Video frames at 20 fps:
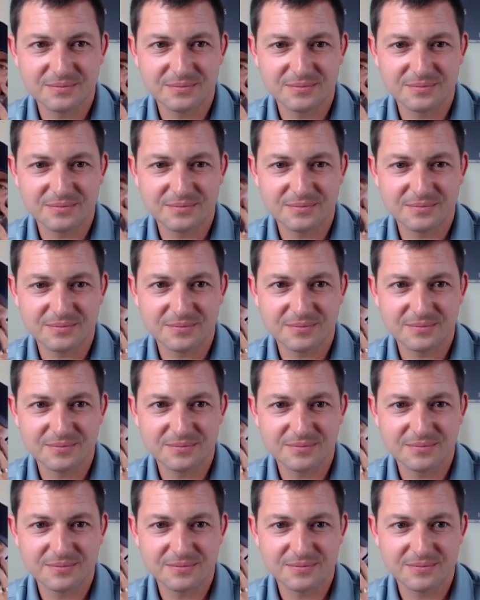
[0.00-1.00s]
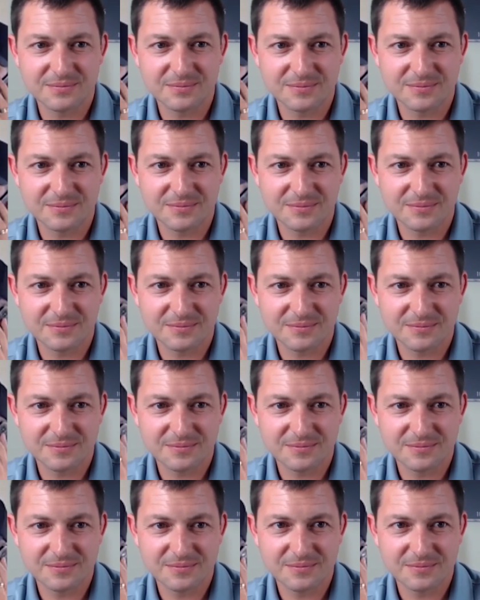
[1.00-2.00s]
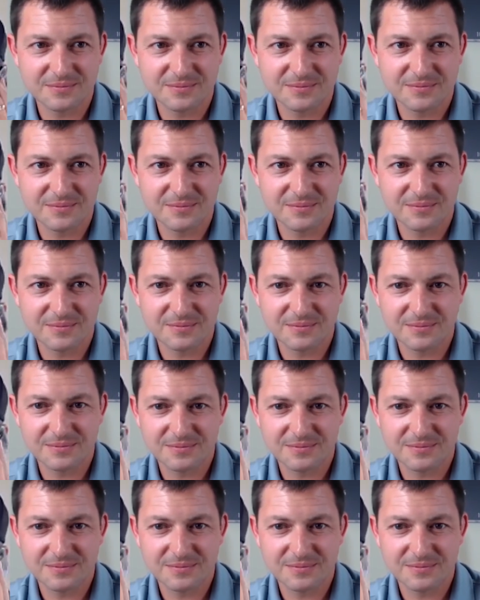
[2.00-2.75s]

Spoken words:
(silent)